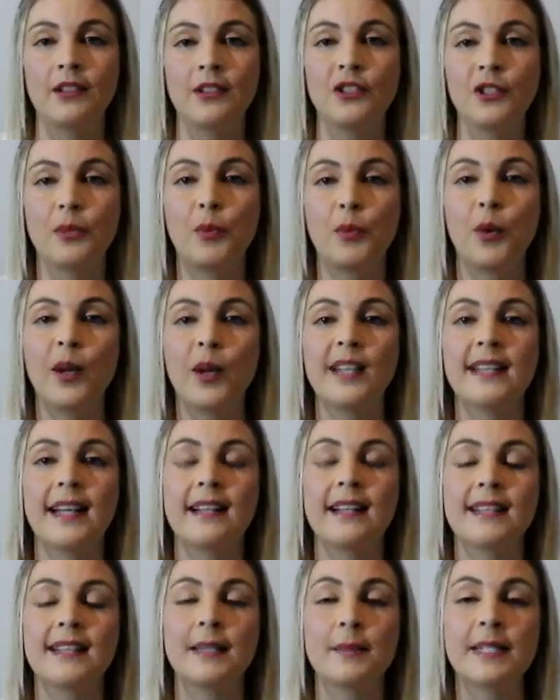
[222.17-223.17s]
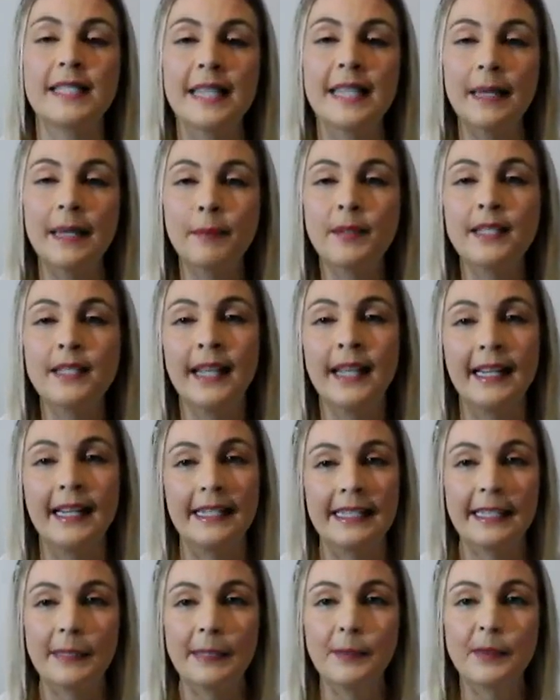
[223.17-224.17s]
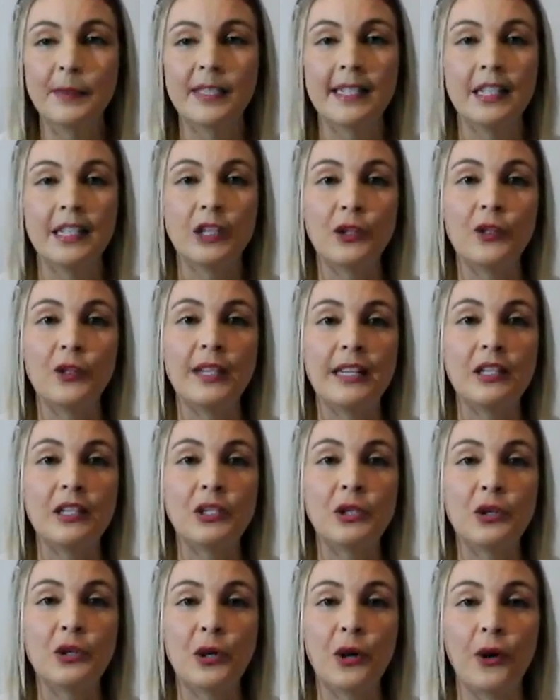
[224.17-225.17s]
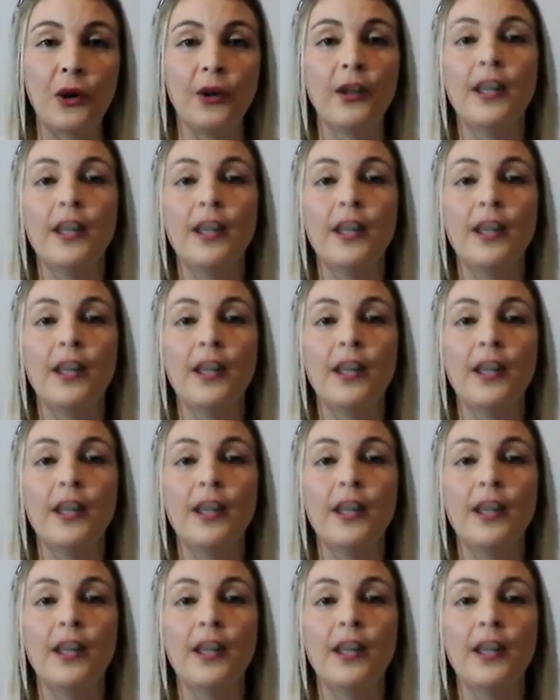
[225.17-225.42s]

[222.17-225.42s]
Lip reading: to point out some steps and tips that you need to know